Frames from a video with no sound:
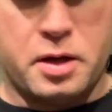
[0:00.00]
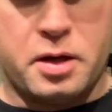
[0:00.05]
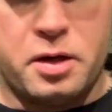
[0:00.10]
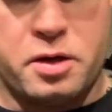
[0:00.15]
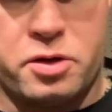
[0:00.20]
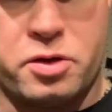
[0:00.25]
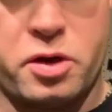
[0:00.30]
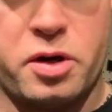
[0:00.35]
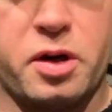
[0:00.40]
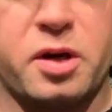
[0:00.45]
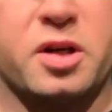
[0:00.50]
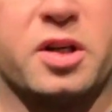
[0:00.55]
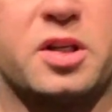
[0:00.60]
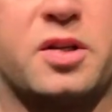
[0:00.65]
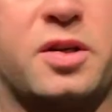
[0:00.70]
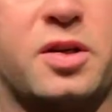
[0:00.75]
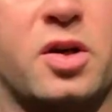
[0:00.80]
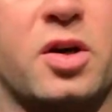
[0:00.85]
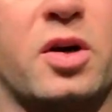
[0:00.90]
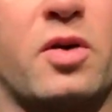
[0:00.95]
So you're
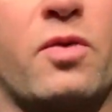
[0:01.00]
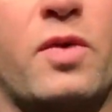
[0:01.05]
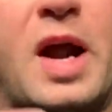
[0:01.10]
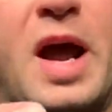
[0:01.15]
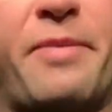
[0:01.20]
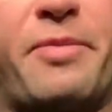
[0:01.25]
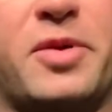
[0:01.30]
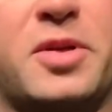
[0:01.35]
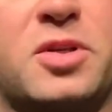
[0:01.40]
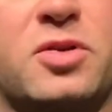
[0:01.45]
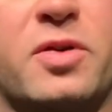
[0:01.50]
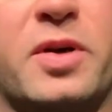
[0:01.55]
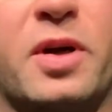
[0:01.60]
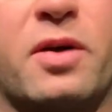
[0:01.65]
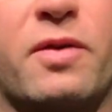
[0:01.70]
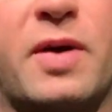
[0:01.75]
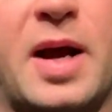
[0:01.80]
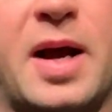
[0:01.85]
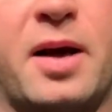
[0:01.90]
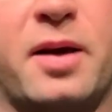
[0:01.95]
gonna wrap the string
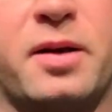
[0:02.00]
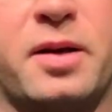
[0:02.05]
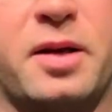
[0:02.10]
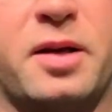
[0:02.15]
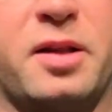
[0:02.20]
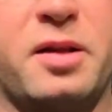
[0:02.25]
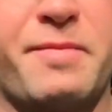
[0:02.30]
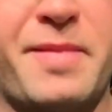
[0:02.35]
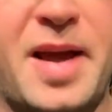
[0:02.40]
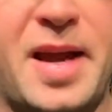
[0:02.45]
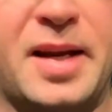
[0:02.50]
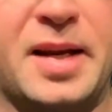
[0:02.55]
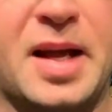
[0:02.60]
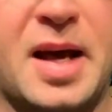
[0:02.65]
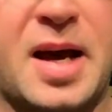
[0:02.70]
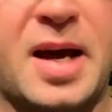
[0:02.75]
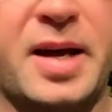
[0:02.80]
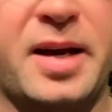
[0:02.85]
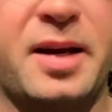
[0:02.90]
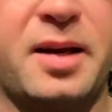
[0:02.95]
around the main
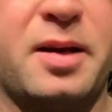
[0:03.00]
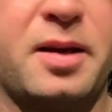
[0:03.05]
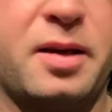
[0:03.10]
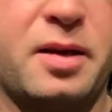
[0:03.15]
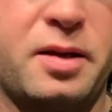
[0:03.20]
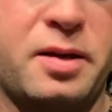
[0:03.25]
line,